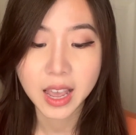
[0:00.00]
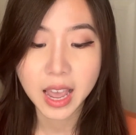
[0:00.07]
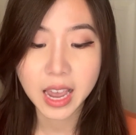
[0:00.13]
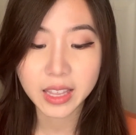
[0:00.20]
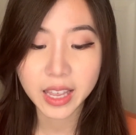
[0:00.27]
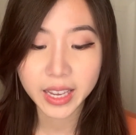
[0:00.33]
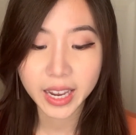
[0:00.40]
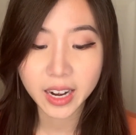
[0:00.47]

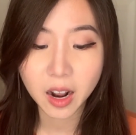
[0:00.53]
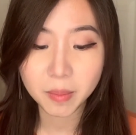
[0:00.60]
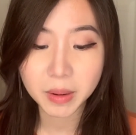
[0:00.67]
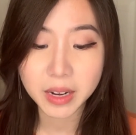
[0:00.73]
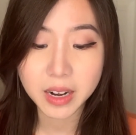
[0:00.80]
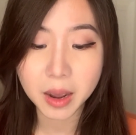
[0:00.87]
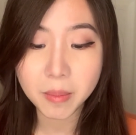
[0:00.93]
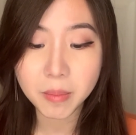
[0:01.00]
and they cannot be
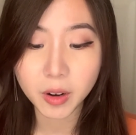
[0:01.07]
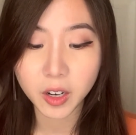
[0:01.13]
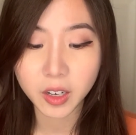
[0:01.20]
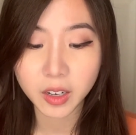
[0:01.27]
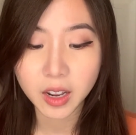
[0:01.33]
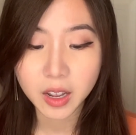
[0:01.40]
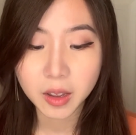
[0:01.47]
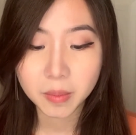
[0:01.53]

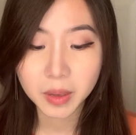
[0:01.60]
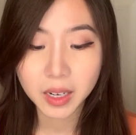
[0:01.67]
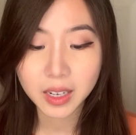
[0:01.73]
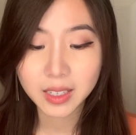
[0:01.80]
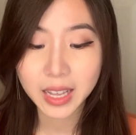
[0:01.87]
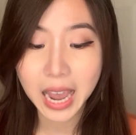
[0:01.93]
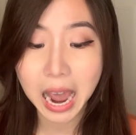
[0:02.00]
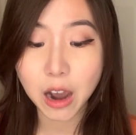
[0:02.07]
numbered
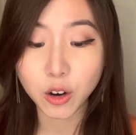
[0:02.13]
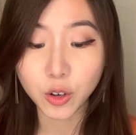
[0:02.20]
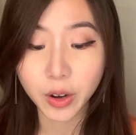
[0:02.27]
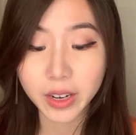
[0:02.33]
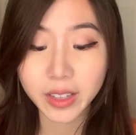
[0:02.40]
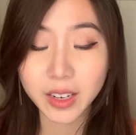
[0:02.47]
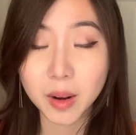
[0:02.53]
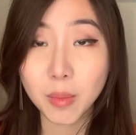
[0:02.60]
because they
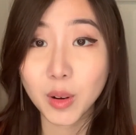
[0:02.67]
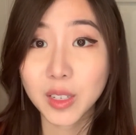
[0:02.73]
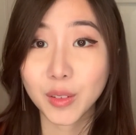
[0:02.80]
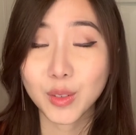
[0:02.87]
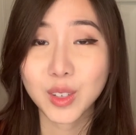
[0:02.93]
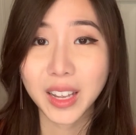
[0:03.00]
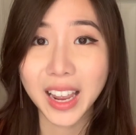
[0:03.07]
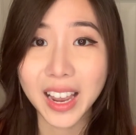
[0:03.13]
outgrow the numbers
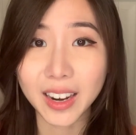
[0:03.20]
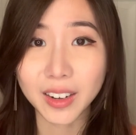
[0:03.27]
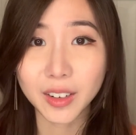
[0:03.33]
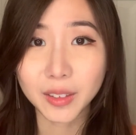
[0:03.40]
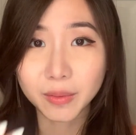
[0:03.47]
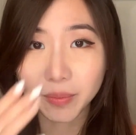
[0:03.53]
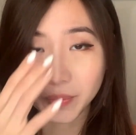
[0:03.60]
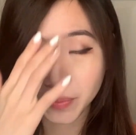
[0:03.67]
of sand.